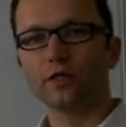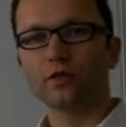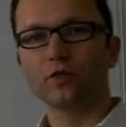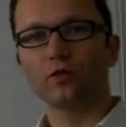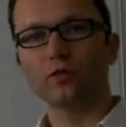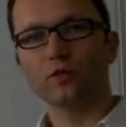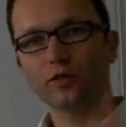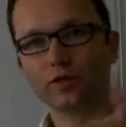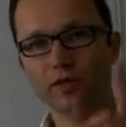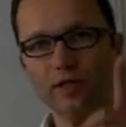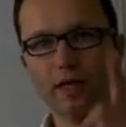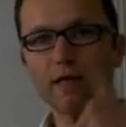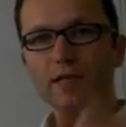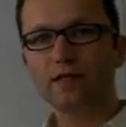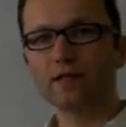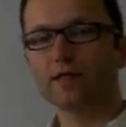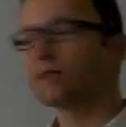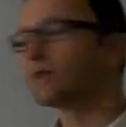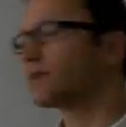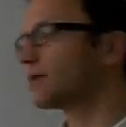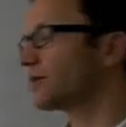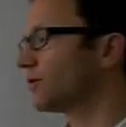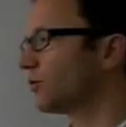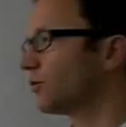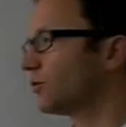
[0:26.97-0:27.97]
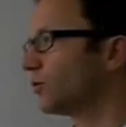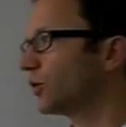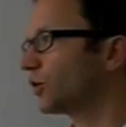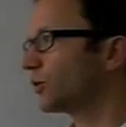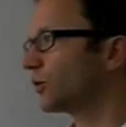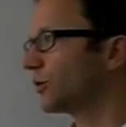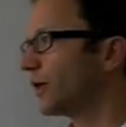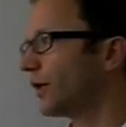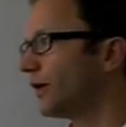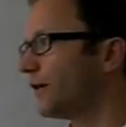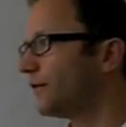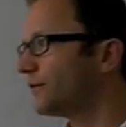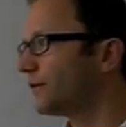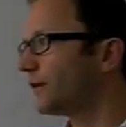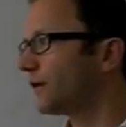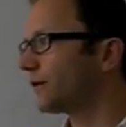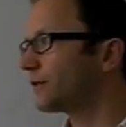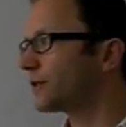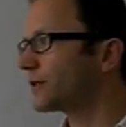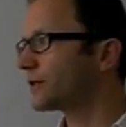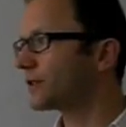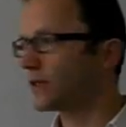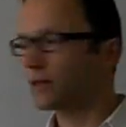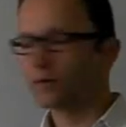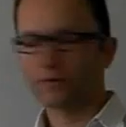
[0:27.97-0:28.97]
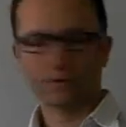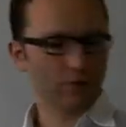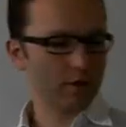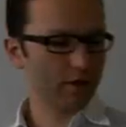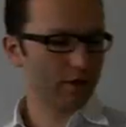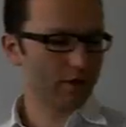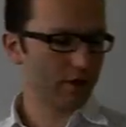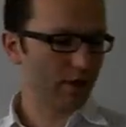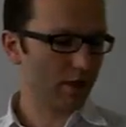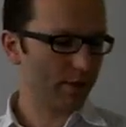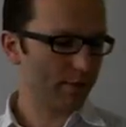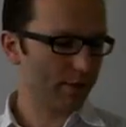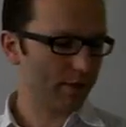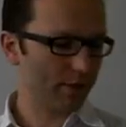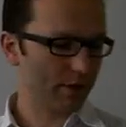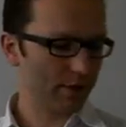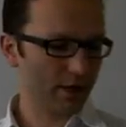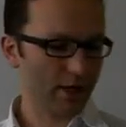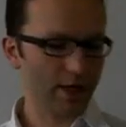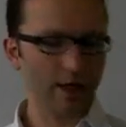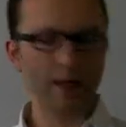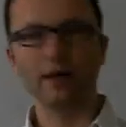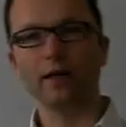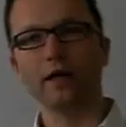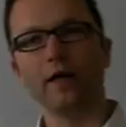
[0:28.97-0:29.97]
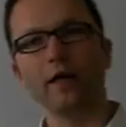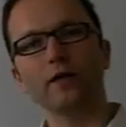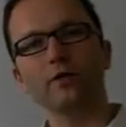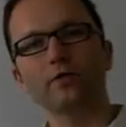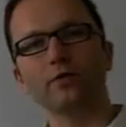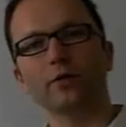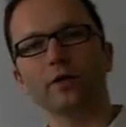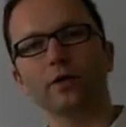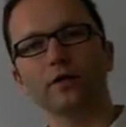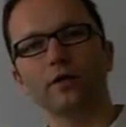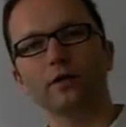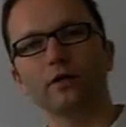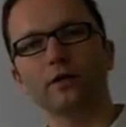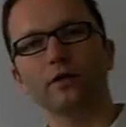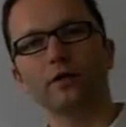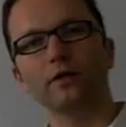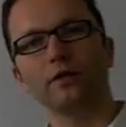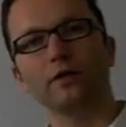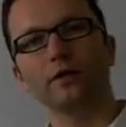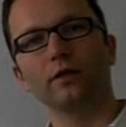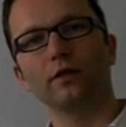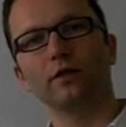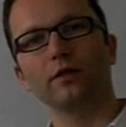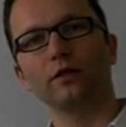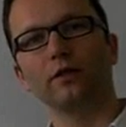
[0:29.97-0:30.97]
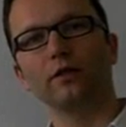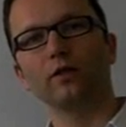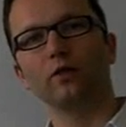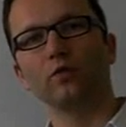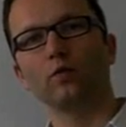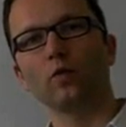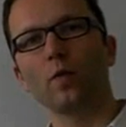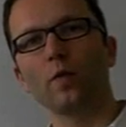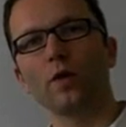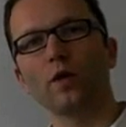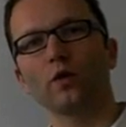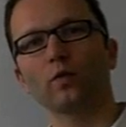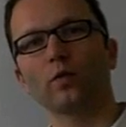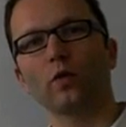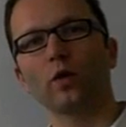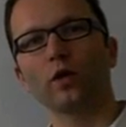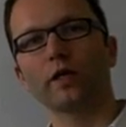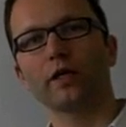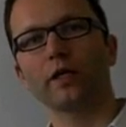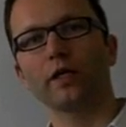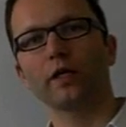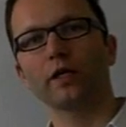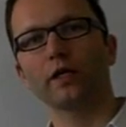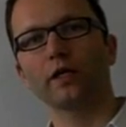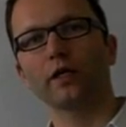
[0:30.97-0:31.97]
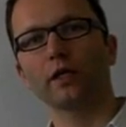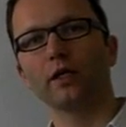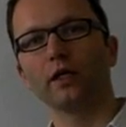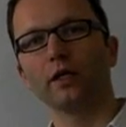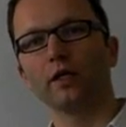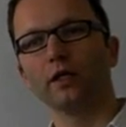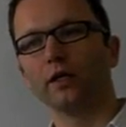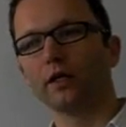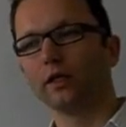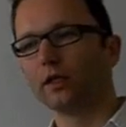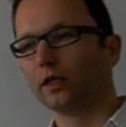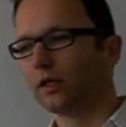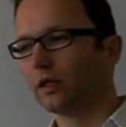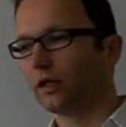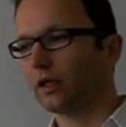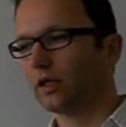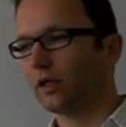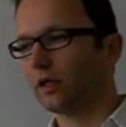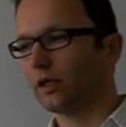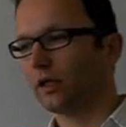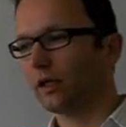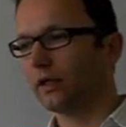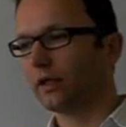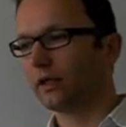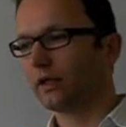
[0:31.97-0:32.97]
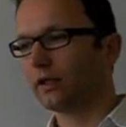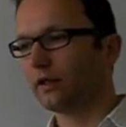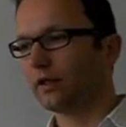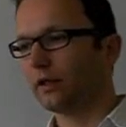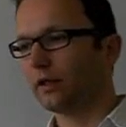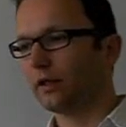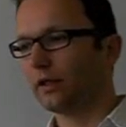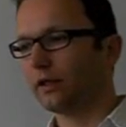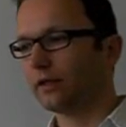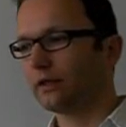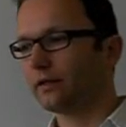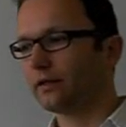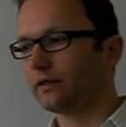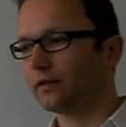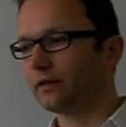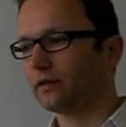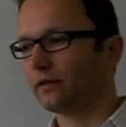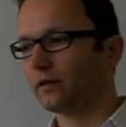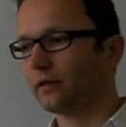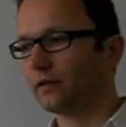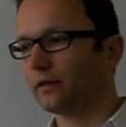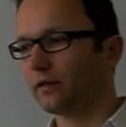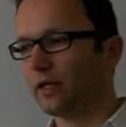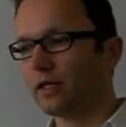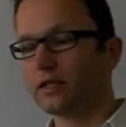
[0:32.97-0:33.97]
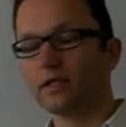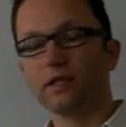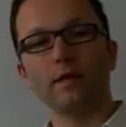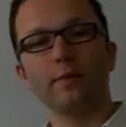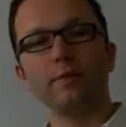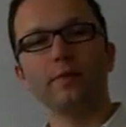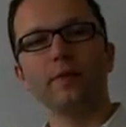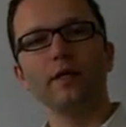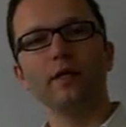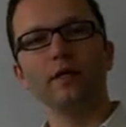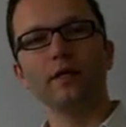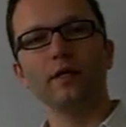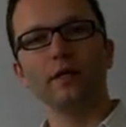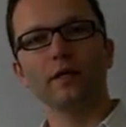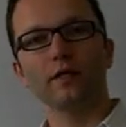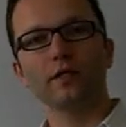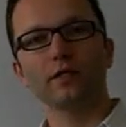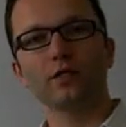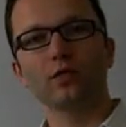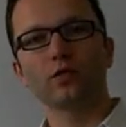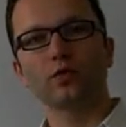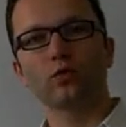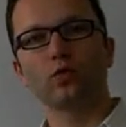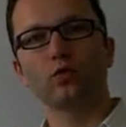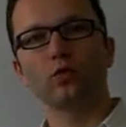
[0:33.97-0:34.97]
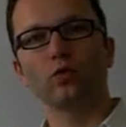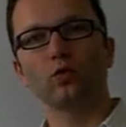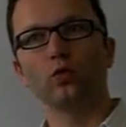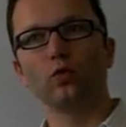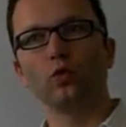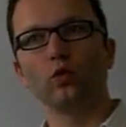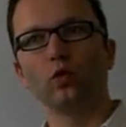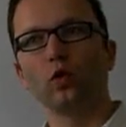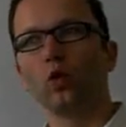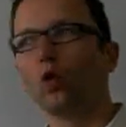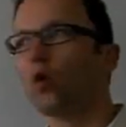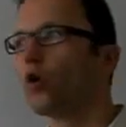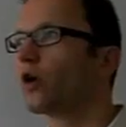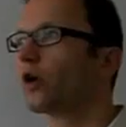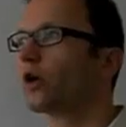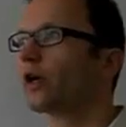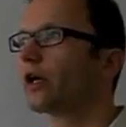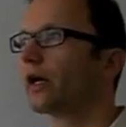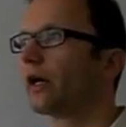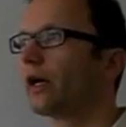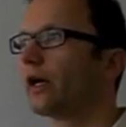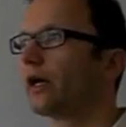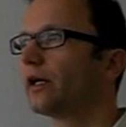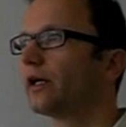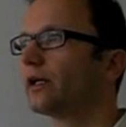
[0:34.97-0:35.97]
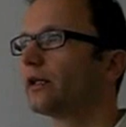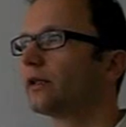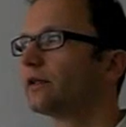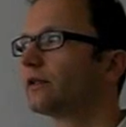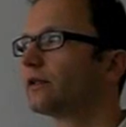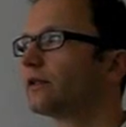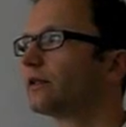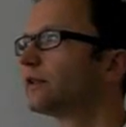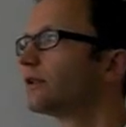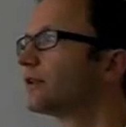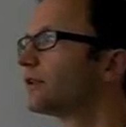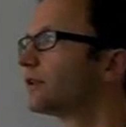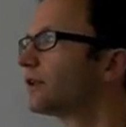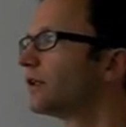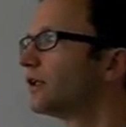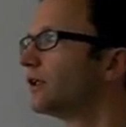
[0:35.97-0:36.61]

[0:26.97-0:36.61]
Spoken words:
So the case, what we have here is that, for example, Andrea, a woman working at SAP, has to look at